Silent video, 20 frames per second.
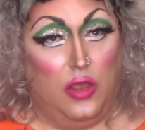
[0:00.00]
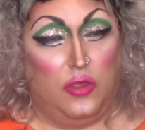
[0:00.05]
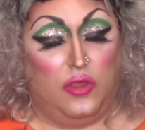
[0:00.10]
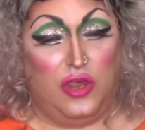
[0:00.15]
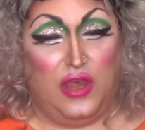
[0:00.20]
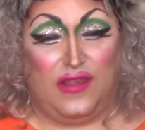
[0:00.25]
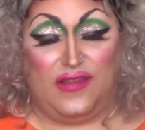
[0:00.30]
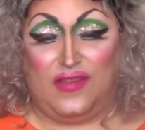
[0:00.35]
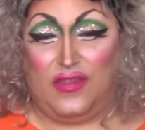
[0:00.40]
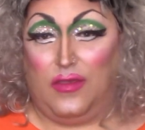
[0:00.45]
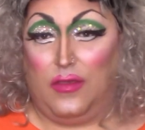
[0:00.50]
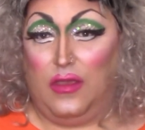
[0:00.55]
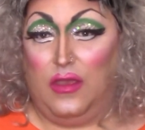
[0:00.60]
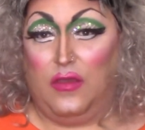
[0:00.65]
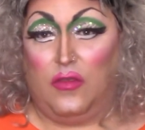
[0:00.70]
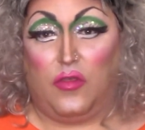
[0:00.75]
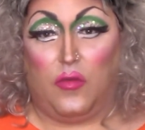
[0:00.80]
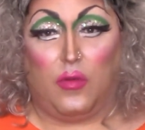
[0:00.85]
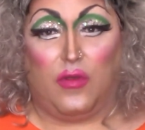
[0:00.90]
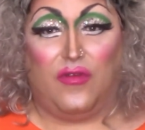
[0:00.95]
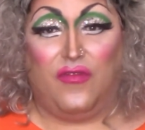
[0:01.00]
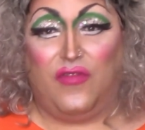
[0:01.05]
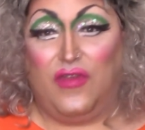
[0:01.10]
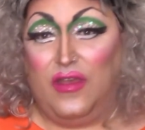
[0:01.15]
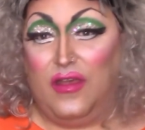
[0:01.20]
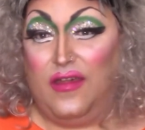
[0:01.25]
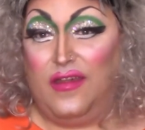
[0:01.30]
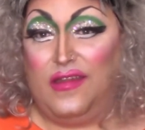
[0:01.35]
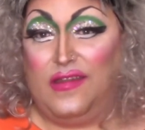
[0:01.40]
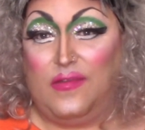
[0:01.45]
just the
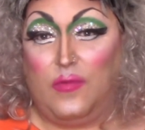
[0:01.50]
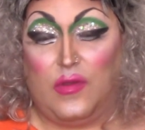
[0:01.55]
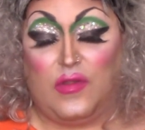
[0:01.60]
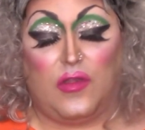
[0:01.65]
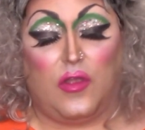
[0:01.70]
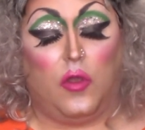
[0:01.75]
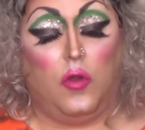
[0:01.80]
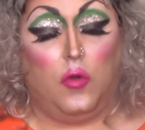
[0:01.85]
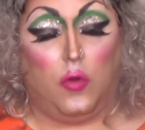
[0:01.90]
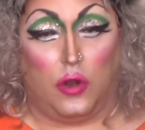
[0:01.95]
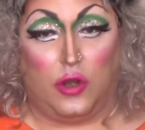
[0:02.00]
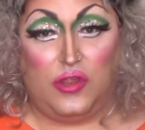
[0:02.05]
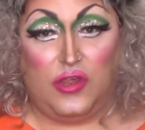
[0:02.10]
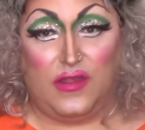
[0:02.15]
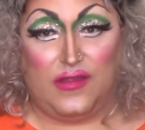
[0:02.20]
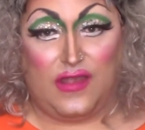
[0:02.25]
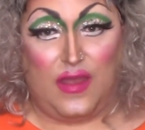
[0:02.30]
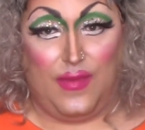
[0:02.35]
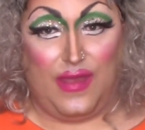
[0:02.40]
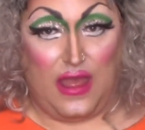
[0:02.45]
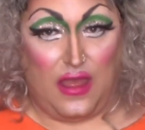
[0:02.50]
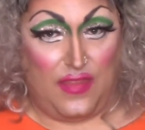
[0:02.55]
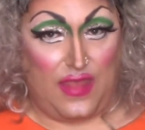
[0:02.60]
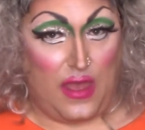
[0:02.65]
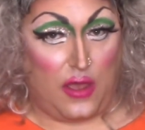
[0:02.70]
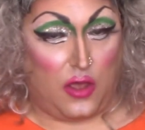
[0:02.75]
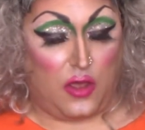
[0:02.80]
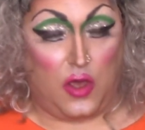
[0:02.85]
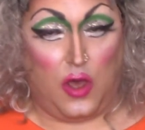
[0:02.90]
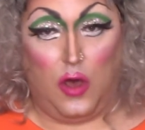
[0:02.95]
reveals was gorgeous, coming out in
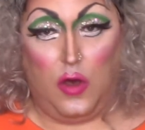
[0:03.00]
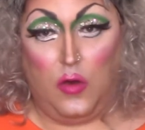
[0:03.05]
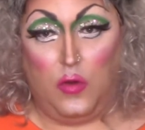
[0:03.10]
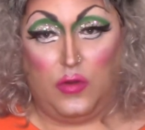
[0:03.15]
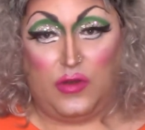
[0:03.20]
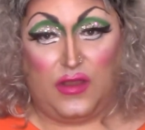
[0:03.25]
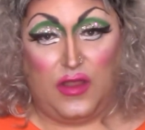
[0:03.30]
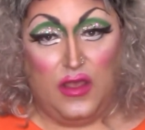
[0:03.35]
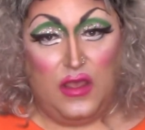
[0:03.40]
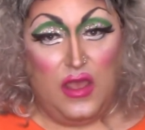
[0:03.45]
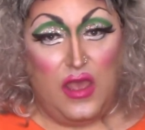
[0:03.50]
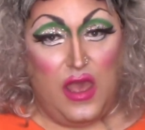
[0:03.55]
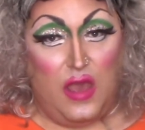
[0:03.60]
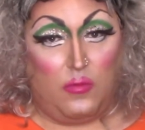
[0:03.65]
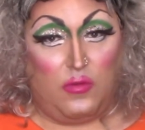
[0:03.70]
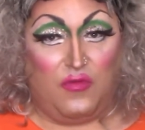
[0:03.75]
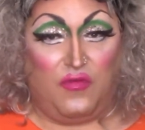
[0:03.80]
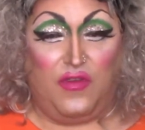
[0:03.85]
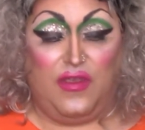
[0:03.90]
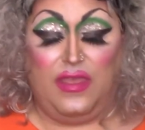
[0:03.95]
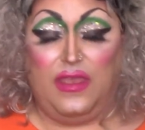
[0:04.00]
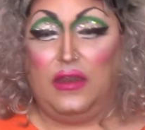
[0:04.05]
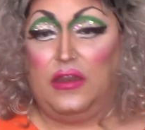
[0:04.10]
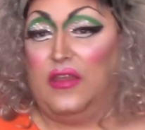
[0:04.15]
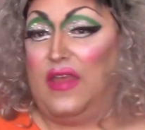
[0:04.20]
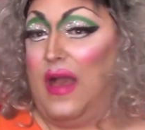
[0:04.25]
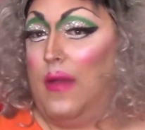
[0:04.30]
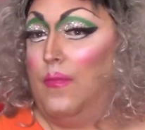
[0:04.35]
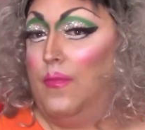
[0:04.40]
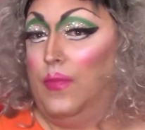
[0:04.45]
that coat, revealing to
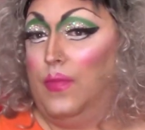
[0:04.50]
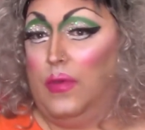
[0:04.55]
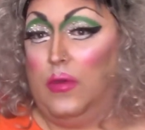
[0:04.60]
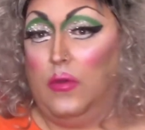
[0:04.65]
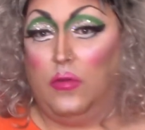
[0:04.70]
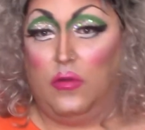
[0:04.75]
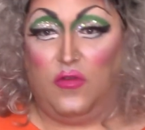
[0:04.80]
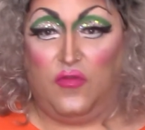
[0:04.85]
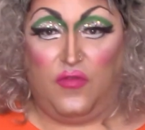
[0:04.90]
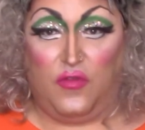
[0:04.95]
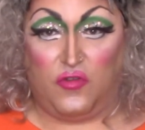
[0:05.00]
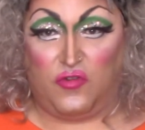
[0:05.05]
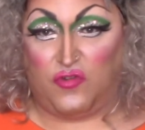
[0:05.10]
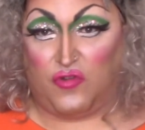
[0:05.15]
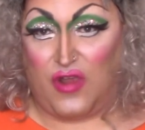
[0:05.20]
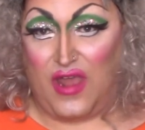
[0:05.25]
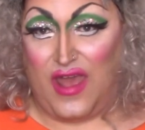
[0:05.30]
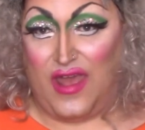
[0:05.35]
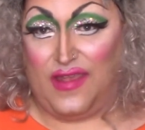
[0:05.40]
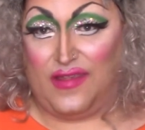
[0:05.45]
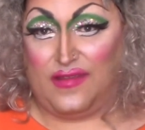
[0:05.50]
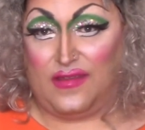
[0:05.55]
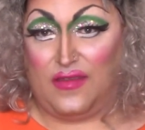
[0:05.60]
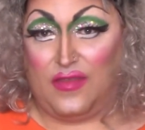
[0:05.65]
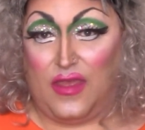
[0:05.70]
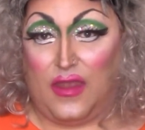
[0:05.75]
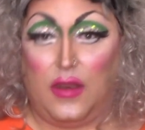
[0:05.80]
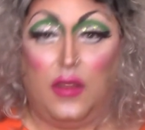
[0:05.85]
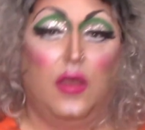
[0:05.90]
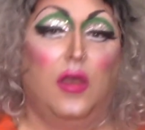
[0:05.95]
that beautiful dress, and
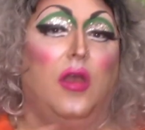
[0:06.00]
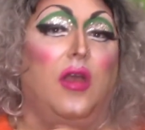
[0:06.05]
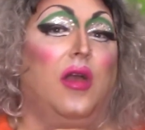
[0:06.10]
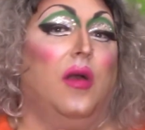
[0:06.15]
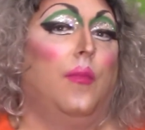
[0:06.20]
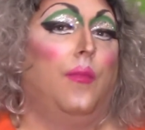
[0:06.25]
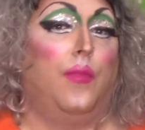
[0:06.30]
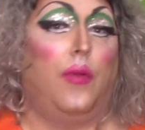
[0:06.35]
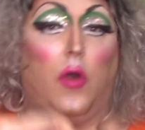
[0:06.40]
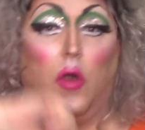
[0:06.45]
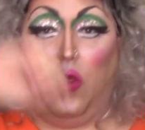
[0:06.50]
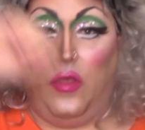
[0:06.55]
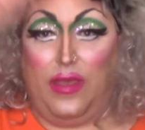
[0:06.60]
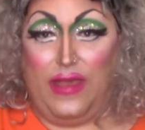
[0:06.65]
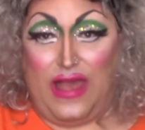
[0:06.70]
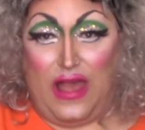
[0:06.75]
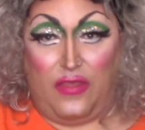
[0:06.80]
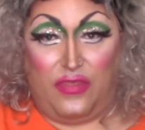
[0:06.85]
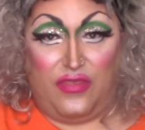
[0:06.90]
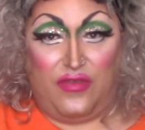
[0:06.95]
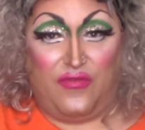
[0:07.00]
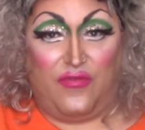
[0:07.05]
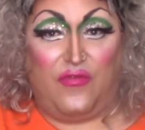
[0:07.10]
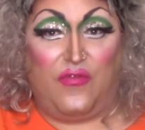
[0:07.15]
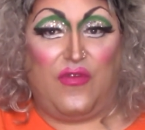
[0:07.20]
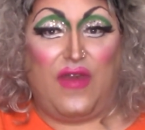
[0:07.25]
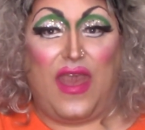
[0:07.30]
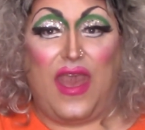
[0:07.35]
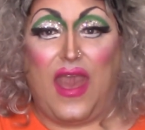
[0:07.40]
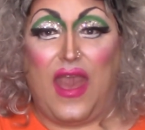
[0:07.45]
then pulling out the
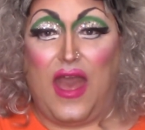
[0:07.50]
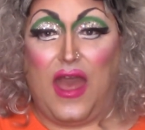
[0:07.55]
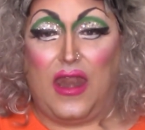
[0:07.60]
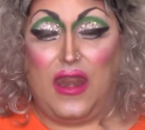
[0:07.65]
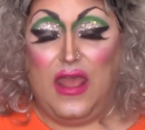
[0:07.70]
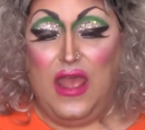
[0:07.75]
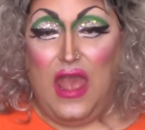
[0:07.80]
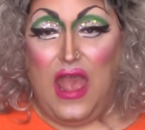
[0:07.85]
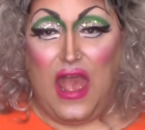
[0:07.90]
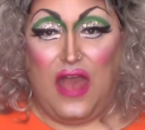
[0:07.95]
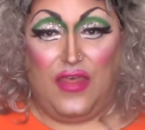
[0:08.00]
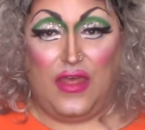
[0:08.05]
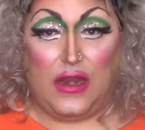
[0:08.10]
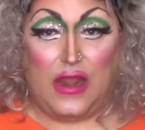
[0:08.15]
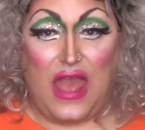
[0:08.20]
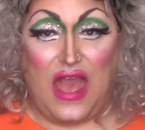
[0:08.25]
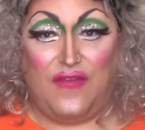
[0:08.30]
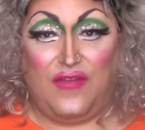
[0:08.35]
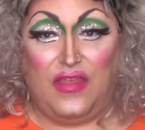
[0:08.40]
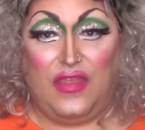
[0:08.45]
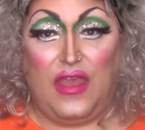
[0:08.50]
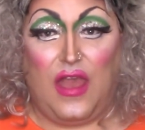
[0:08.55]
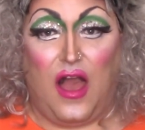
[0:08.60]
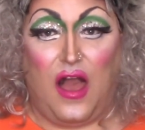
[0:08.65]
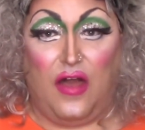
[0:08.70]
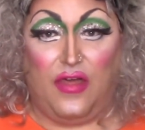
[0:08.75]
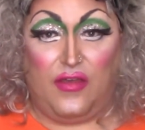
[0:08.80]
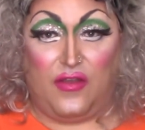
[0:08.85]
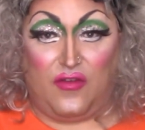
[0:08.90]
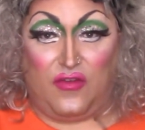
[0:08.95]
fan, and then having the
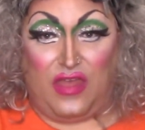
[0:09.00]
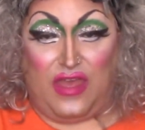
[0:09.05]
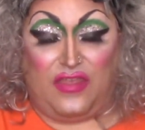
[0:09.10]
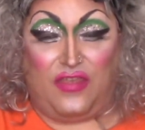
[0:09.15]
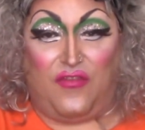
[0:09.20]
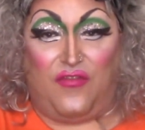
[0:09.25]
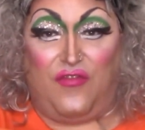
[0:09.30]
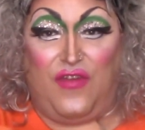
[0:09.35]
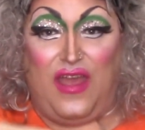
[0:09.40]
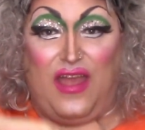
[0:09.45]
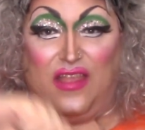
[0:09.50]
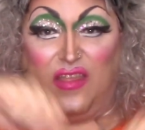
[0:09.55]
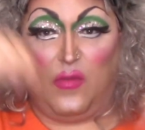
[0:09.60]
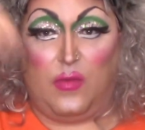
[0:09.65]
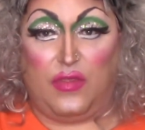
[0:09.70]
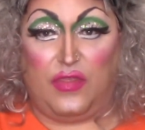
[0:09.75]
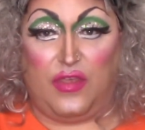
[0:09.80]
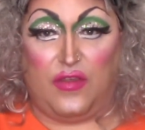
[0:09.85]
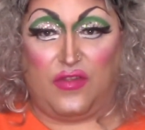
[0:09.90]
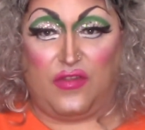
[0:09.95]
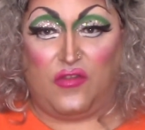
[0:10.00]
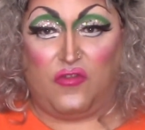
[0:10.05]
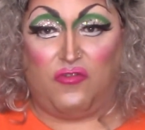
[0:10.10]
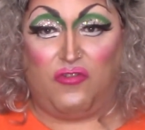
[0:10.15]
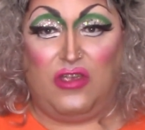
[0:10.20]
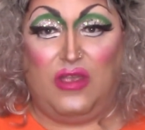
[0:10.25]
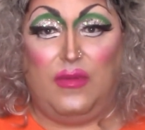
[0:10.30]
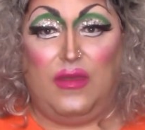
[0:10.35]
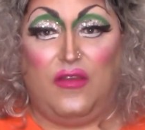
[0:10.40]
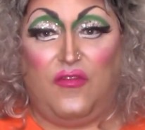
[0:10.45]
other, like the fans with the
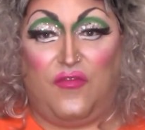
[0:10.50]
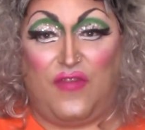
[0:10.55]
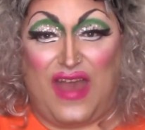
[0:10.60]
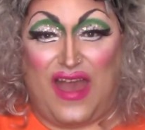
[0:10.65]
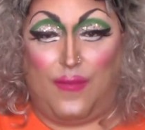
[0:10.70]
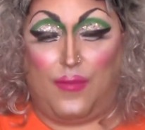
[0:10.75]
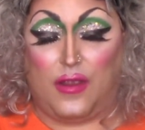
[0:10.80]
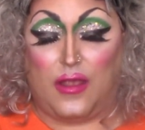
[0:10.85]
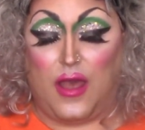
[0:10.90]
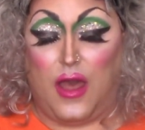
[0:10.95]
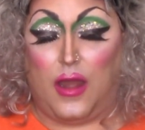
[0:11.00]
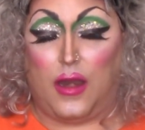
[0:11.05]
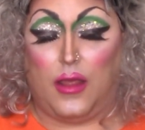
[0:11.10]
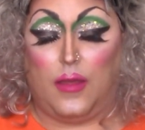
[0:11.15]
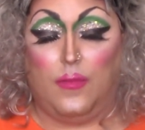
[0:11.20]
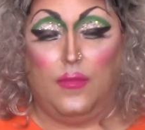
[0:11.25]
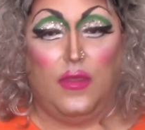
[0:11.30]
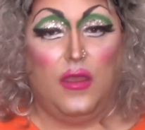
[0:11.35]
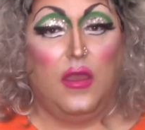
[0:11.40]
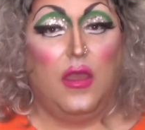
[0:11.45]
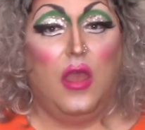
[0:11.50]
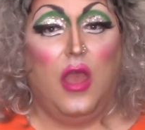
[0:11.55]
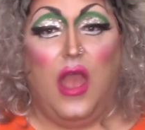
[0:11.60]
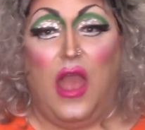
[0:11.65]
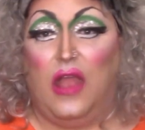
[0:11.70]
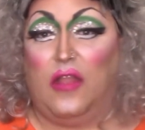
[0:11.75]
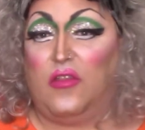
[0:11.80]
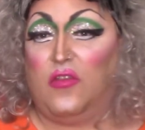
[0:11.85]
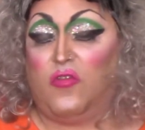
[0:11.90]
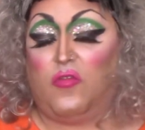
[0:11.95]
streaming fabric on it,
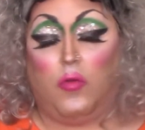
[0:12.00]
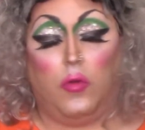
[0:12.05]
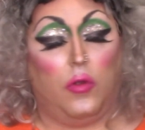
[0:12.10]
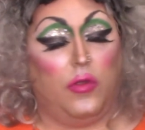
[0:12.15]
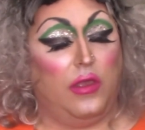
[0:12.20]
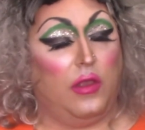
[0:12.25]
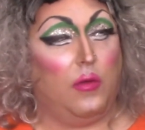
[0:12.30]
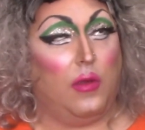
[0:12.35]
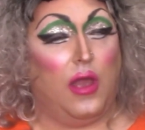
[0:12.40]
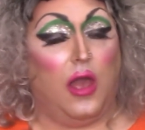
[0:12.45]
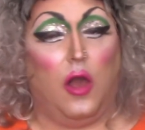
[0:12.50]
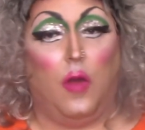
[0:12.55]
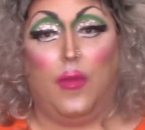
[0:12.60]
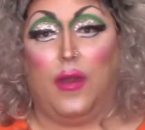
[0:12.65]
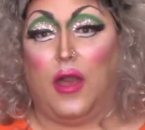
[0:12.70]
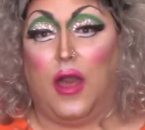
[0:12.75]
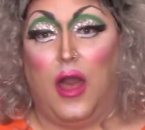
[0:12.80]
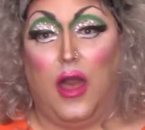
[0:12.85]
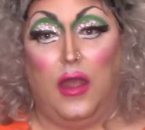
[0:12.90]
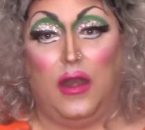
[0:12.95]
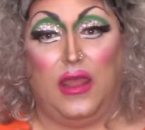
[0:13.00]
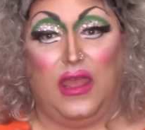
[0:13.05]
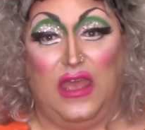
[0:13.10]
and twirling, oh my god.